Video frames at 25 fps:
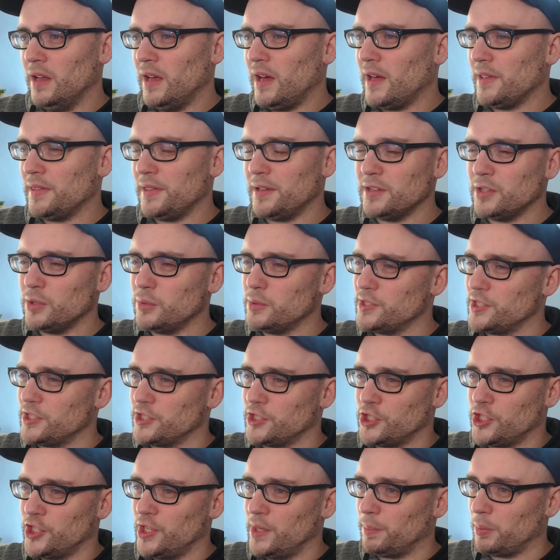I thought there was a
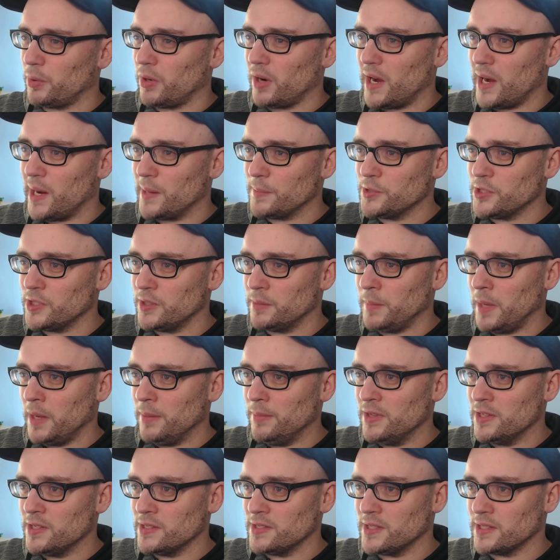cheaper option.
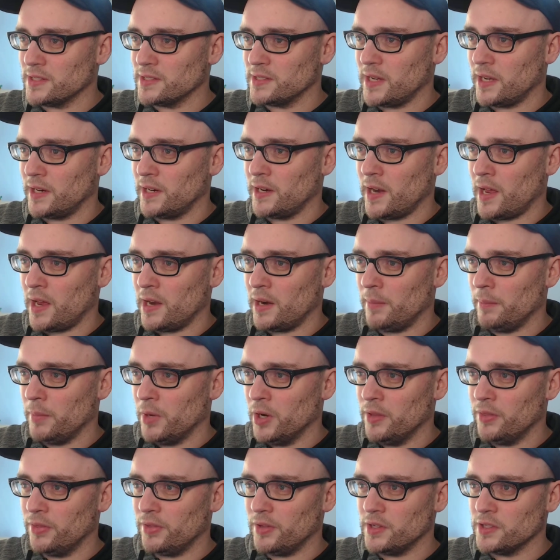Maybe the $6.99 a
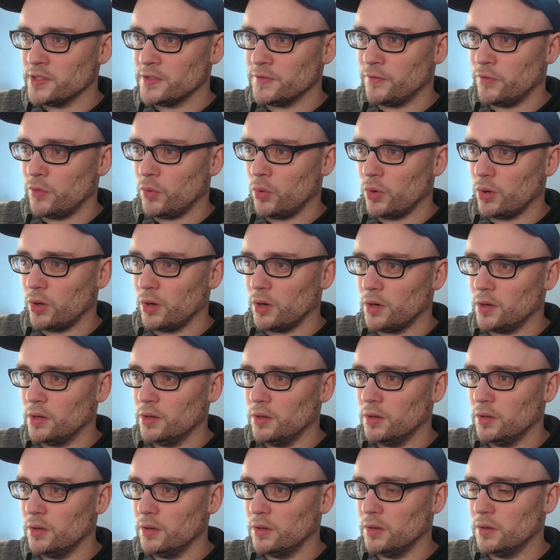month is for
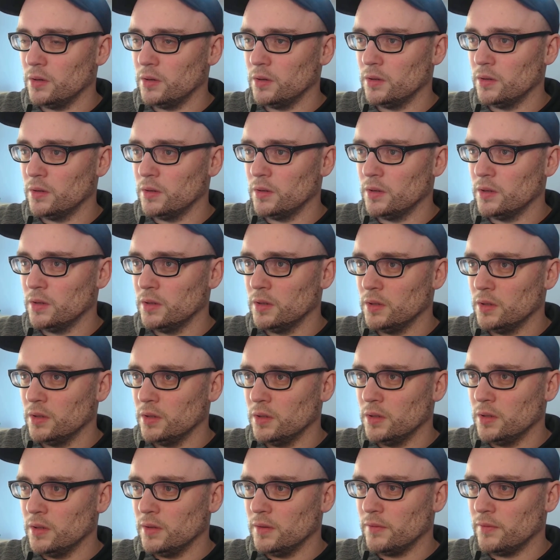
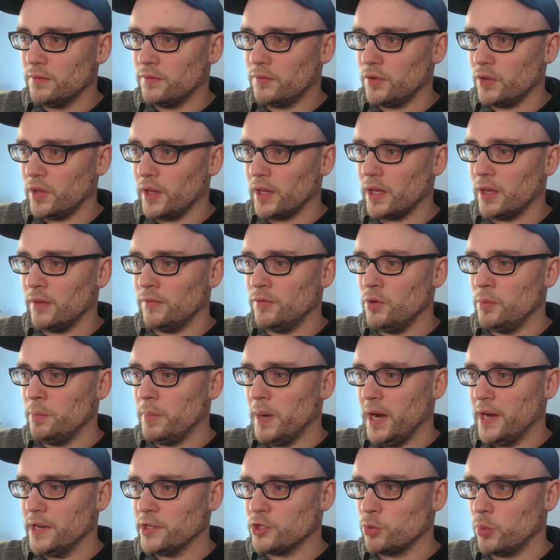like if you
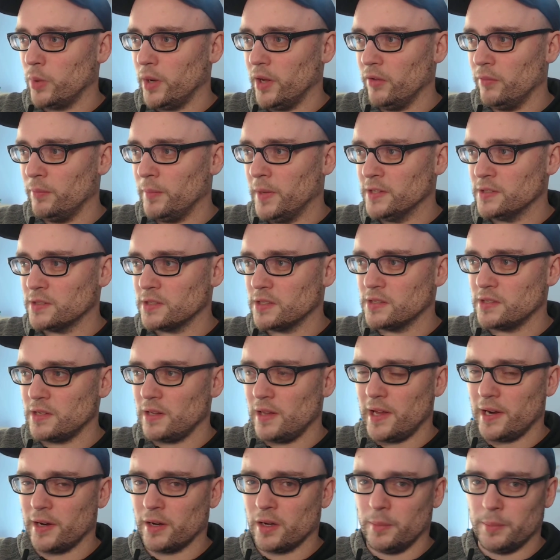buy 12 months, because a
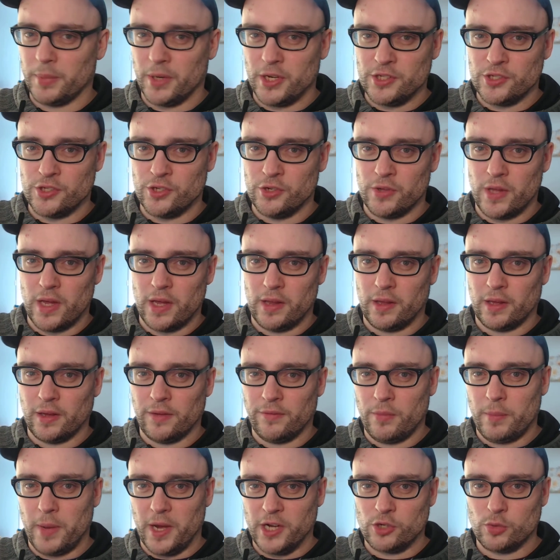lot of companies do that. Like
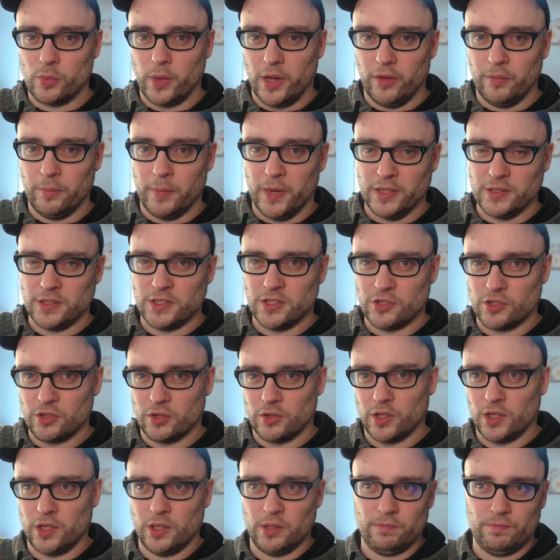if you buy 12 months, it's
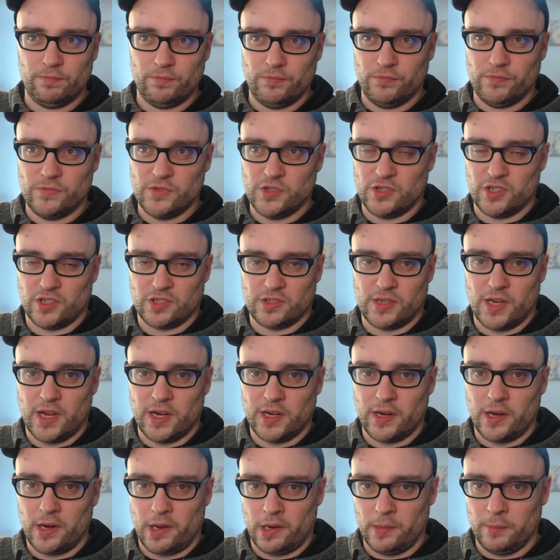only
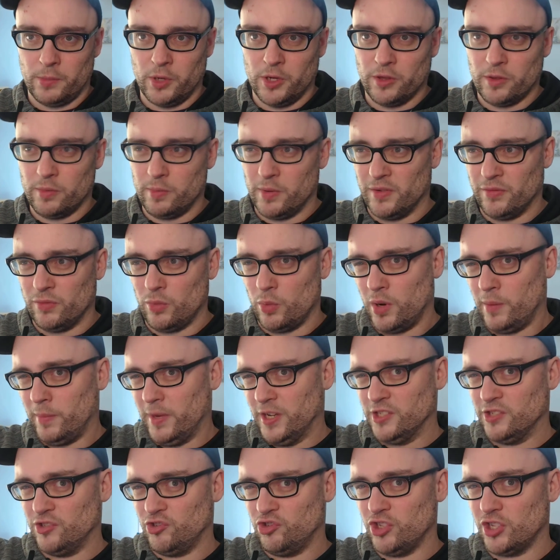$6.99 a month, but if you want to
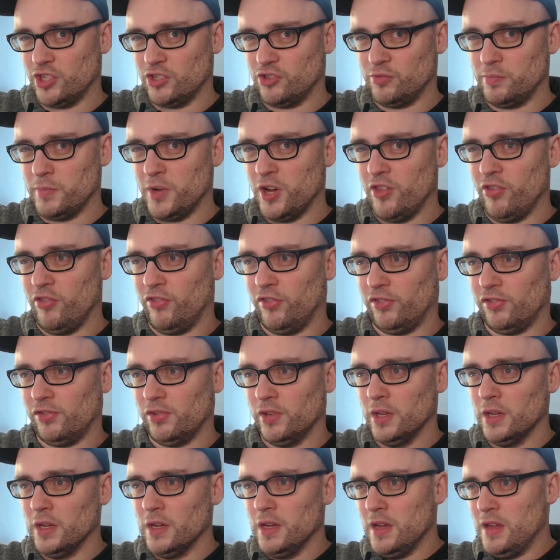buy 6 months,
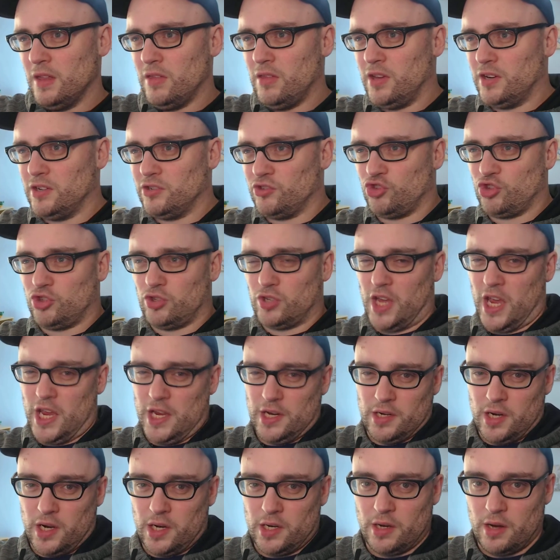then it's
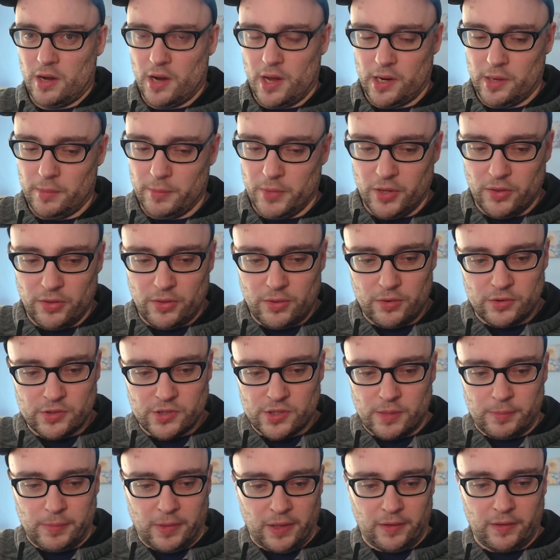$8.99 a month or
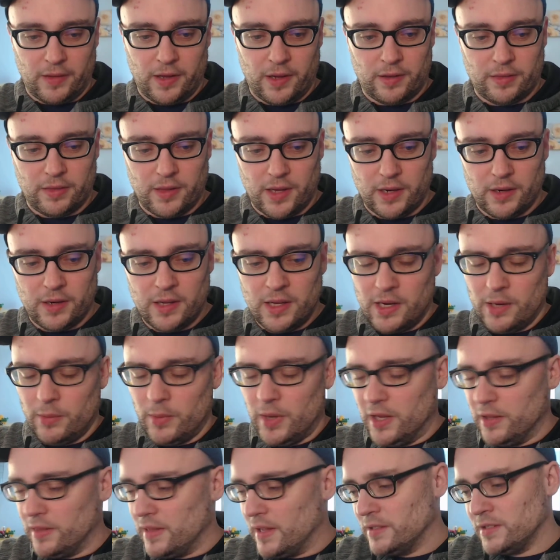something like that.
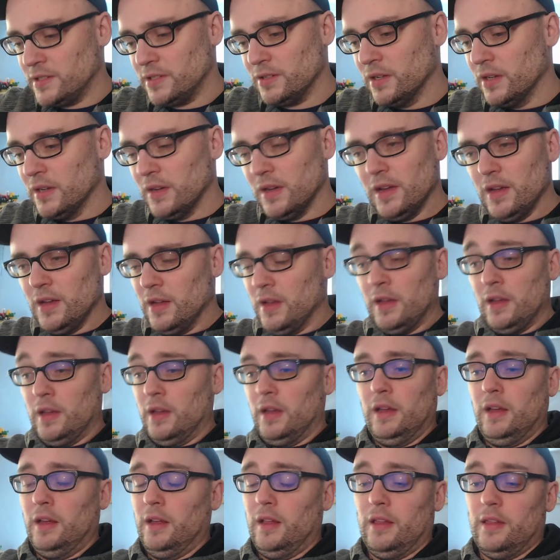Anyway,
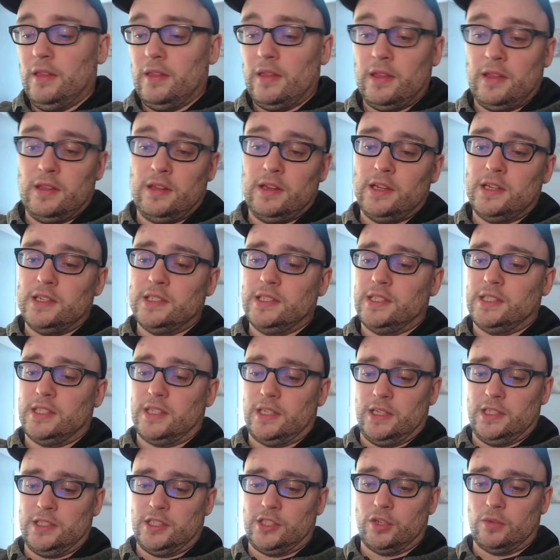
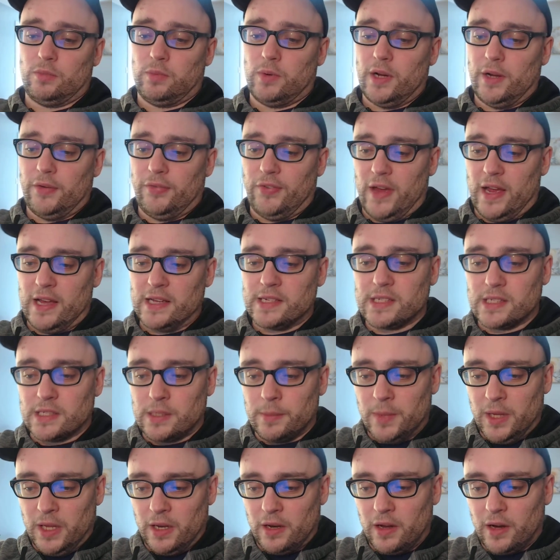it's a rough
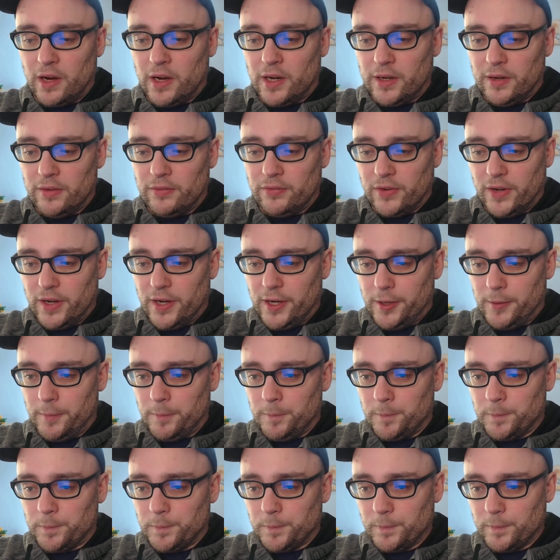estimate of
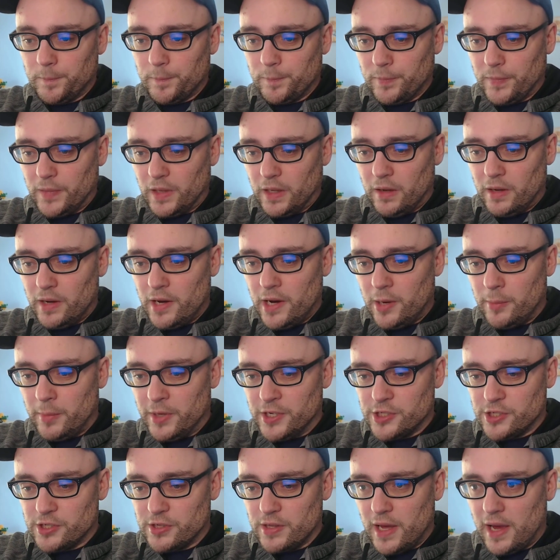how
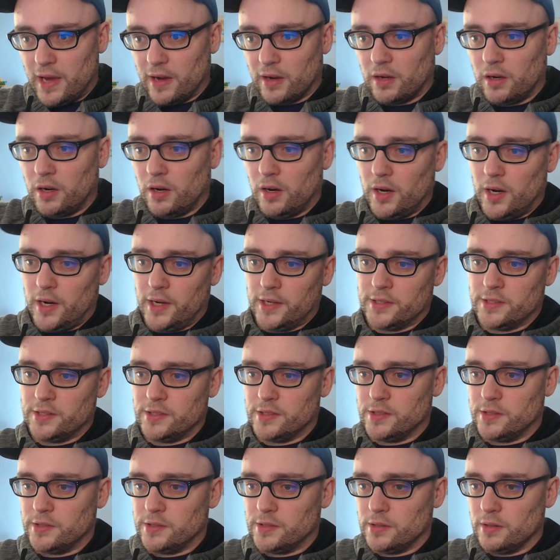much that
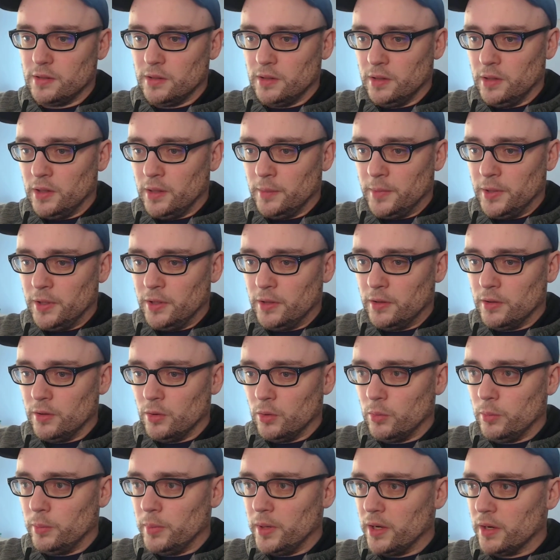costs. Let me
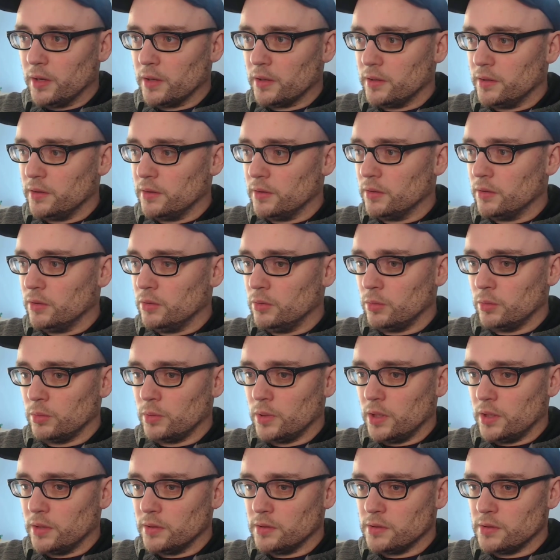go back and oh
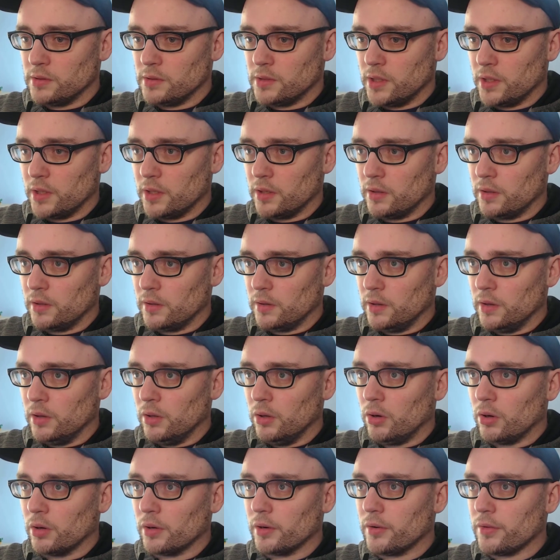god, this is taking
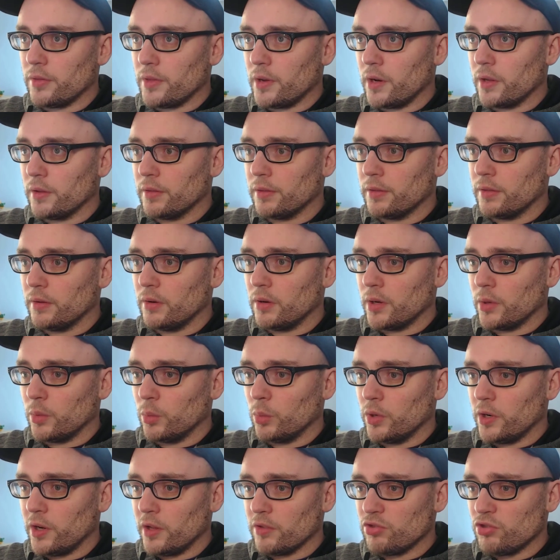longer than I thought it
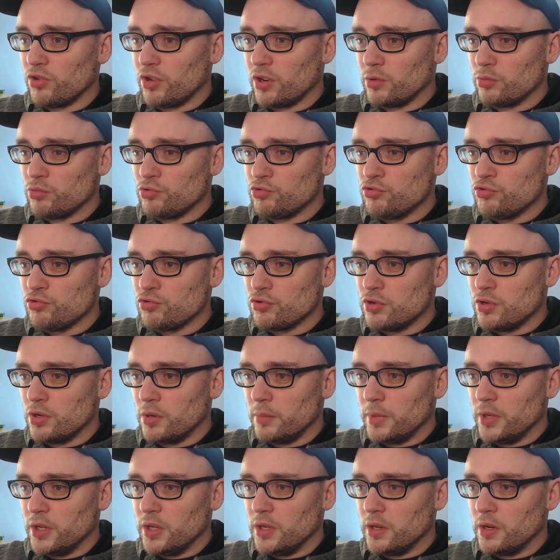would. I thought it was just going
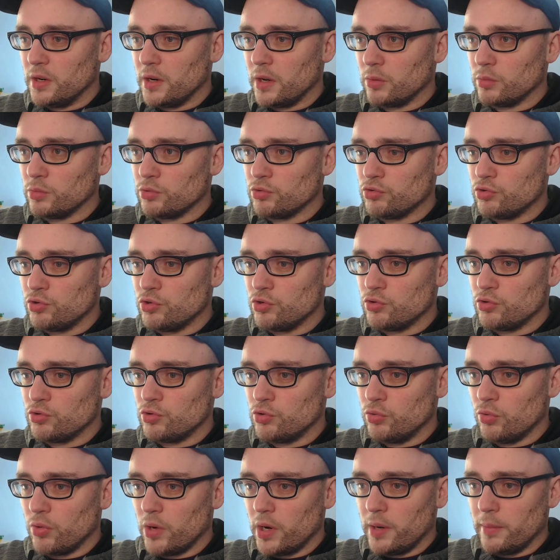to be in and out. Let's just
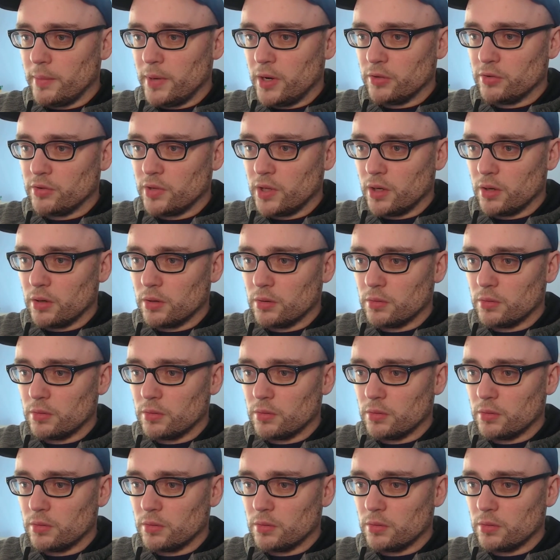do right about there.